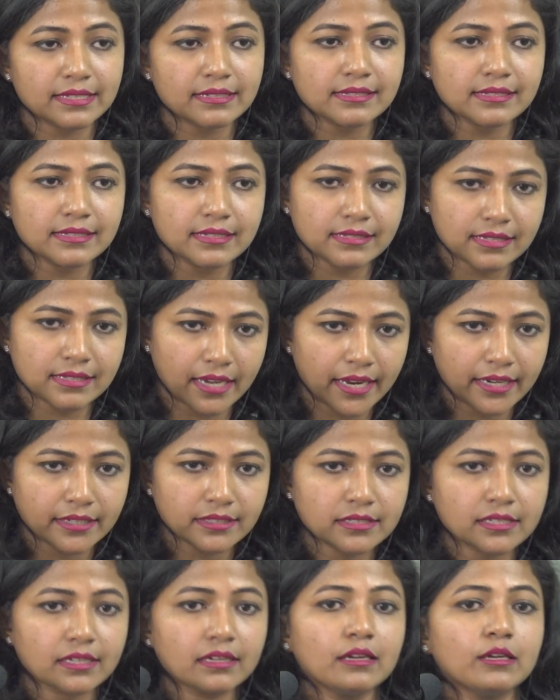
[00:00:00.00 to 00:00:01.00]
is
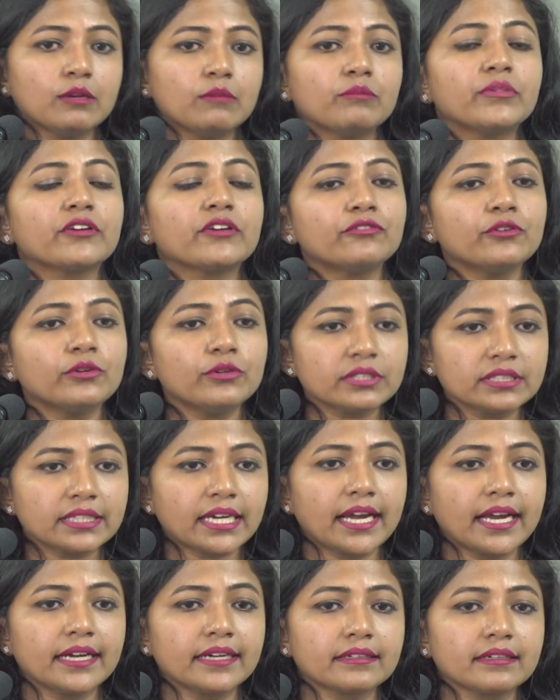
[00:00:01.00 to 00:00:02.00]
hit, before
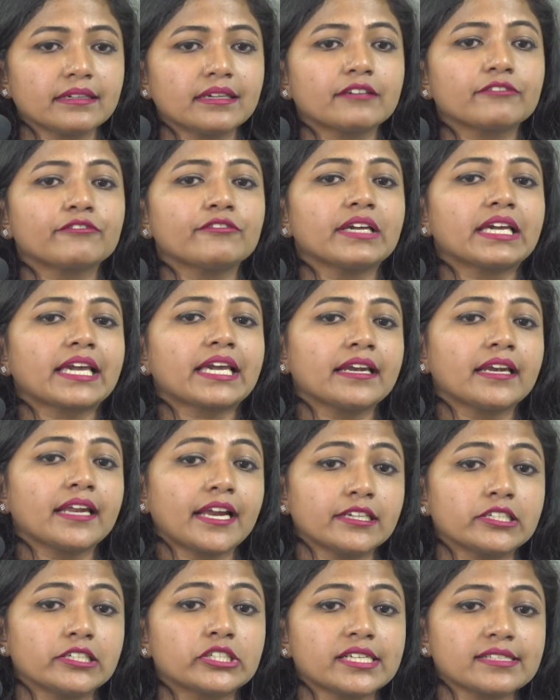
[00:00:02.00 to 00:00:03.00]
that, if we can
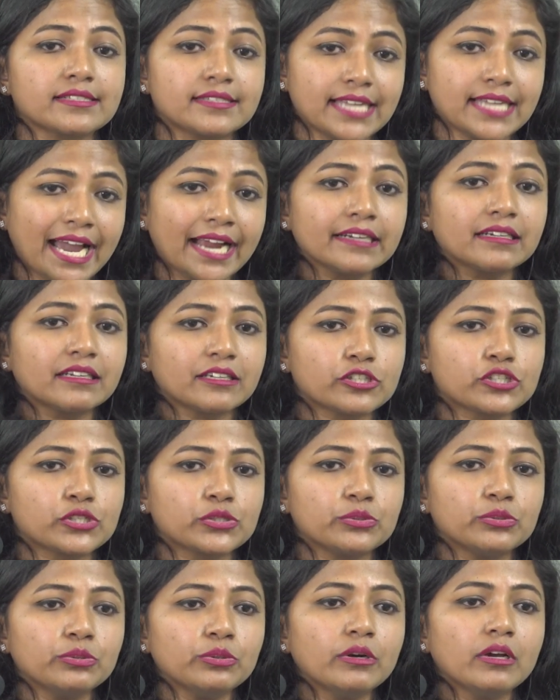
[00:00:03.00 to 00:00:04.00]
address that
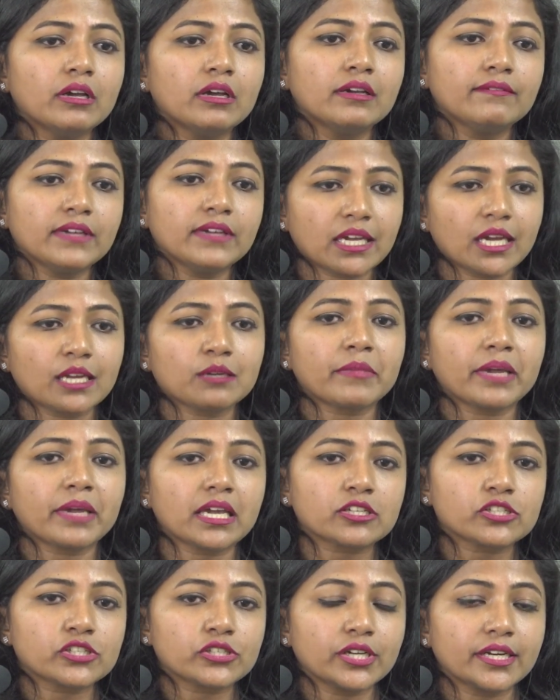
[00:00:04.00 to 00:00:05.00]
issue, we can
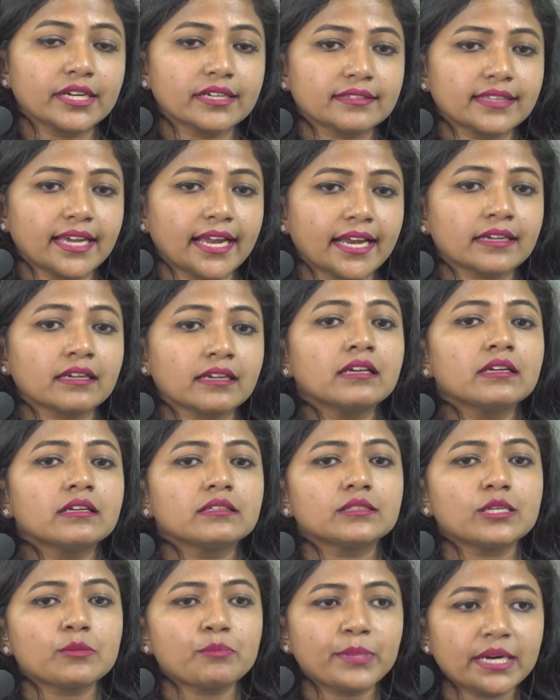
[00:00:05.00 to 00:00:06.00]
make sure that
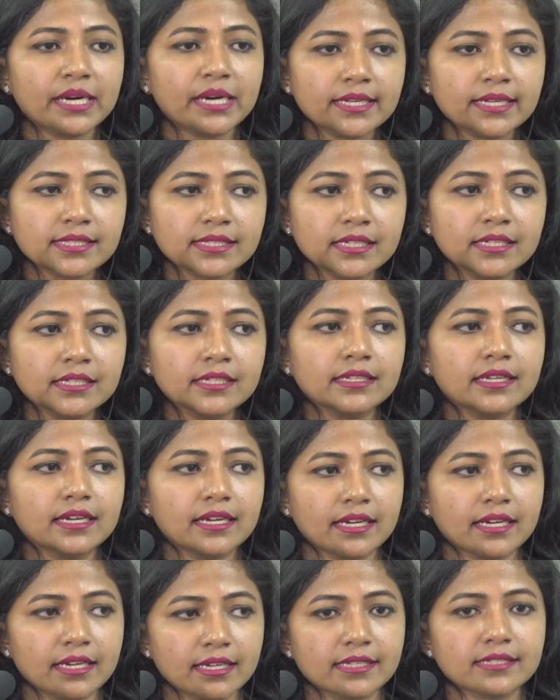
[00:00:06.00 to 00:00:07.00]
the
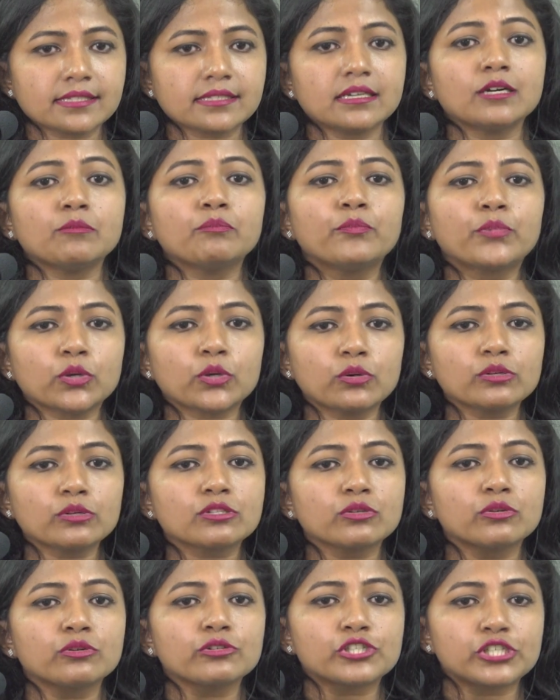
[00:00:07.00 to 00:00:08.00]
person is a
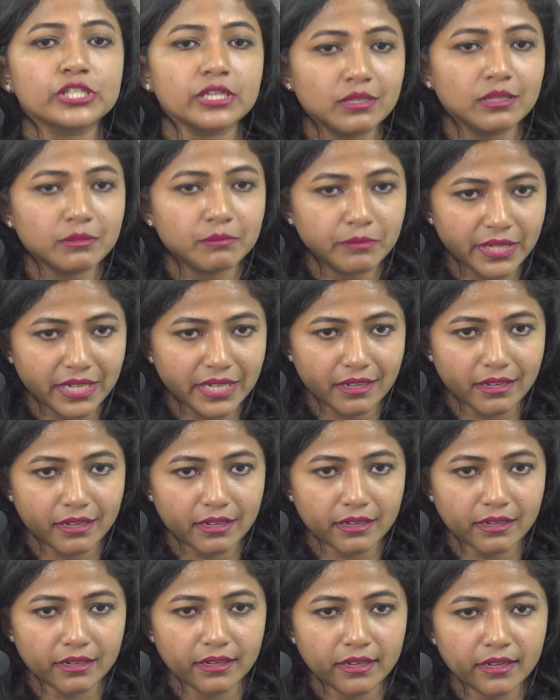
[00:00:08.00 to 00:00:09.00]
pro-social
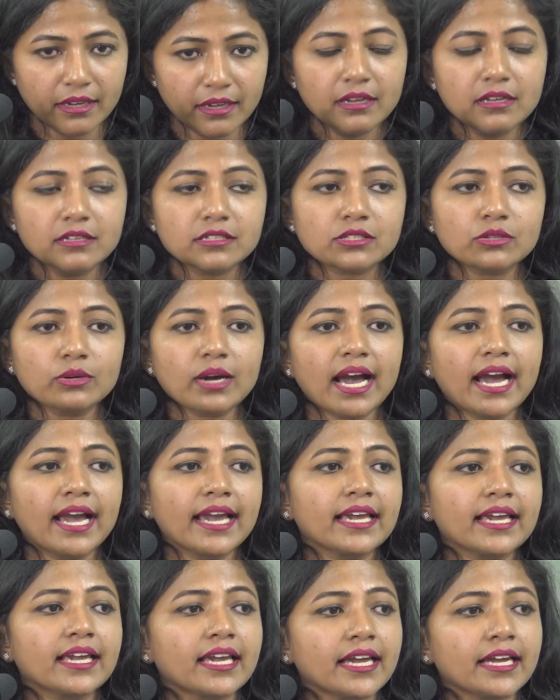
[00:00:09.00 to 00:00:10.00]
being. So
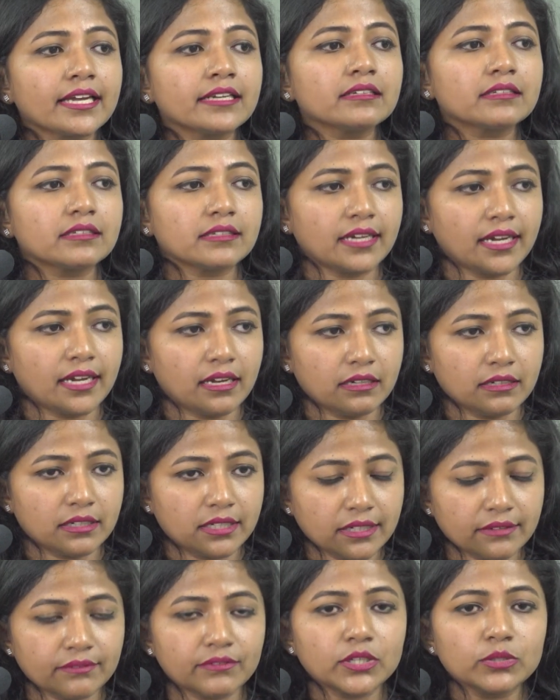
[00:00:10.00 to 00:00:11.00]
I can
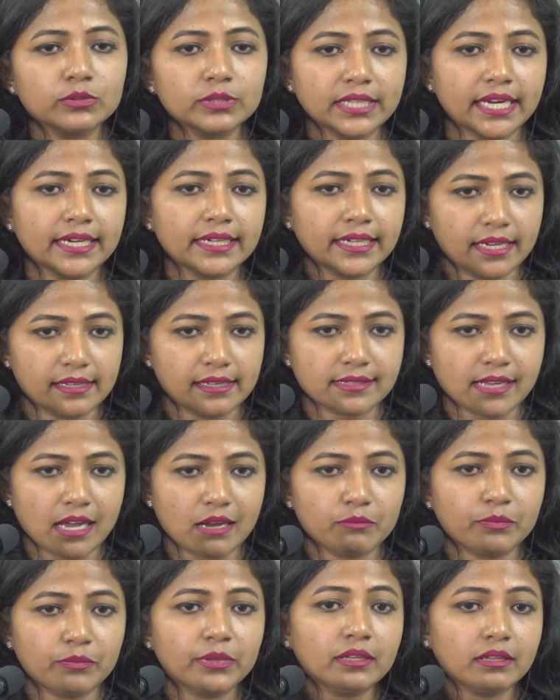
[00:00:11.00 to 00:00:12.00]
give you that
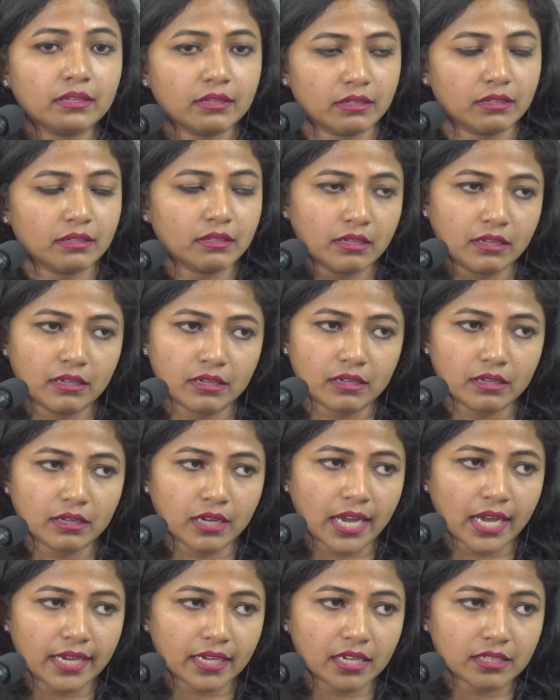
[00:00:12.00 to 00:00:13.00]
example.
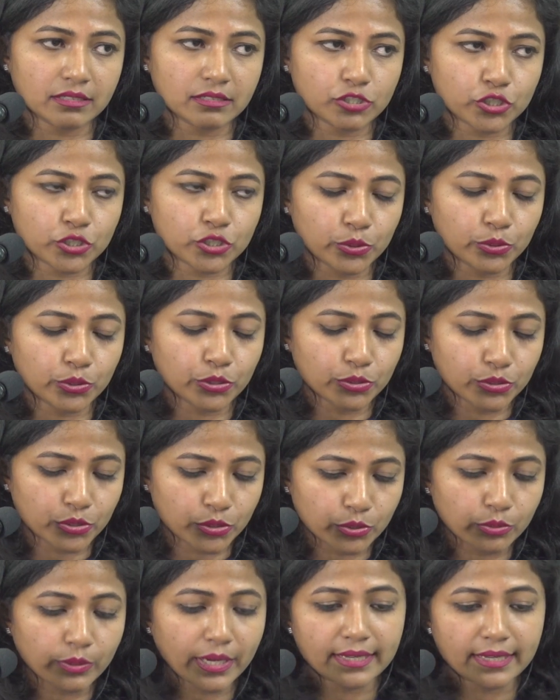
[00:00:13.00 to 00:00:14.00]
I can show you
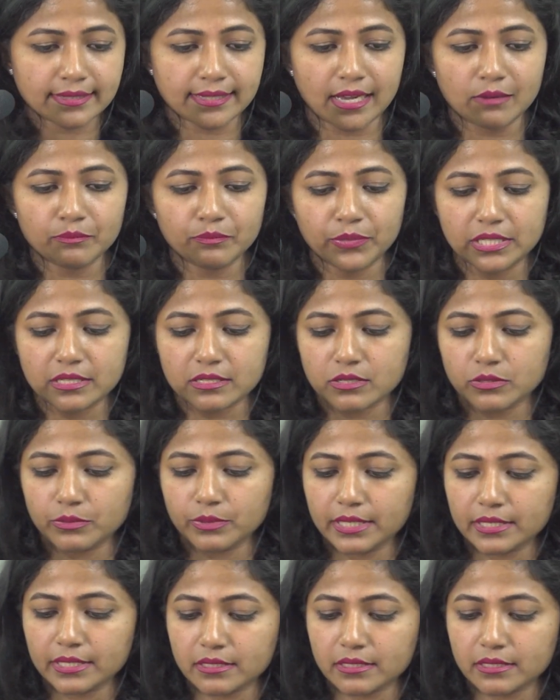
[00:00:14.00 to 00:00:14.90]
two examples to it.